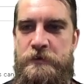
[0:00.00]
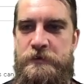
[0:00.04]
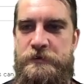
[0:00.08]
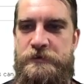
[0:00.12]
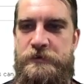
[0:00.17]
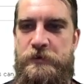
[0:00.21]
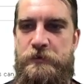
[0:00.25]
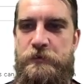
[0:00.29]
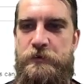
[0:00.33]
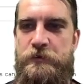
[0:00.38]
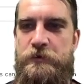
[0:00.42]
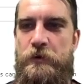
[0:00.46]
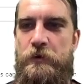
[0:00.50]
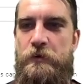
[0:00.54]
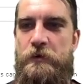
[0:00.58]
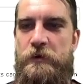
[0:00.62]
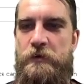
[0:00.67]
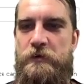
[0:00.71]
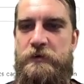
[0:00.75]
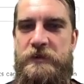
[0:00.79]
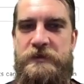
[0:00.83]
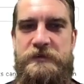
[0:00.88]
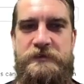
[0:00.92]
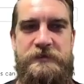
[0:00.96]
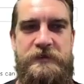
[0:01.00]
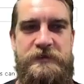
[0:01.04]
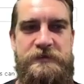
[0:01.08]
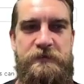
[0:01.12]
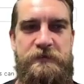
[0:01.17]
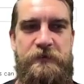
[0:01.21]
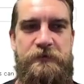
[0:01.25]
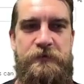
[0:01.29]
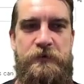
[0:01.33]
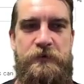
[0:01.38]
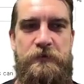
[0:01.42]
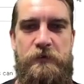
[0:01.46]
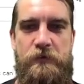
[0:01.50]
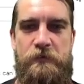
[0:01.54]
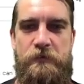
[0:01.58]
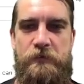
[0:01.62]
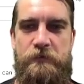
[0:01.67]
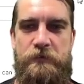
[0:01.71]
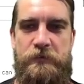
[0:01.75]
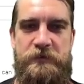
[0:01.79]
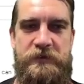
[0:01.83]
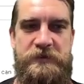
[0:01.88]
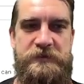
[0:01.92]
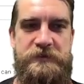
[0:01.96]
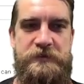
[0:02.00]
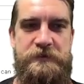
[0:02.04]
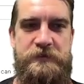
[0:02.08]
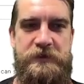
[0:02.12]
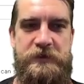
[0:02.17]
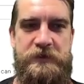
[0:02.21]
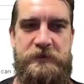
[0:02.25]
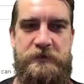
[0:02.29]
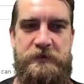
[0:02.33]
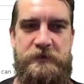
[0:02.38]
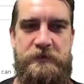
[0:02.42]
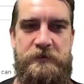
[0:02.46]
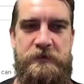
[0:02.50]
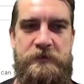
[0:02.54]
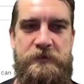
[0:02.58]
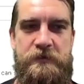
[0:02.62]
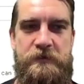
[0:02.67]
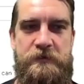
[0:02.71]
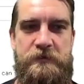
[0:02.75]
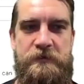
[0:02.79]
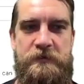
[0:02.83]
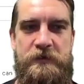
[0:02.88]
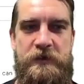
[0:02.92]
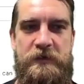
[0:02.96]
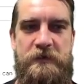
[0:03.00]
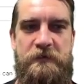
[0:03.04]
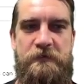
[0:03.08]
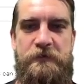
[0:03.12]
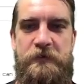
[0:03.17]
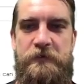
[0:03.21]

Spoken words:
So we're going, let's review what we're really doing here. Got a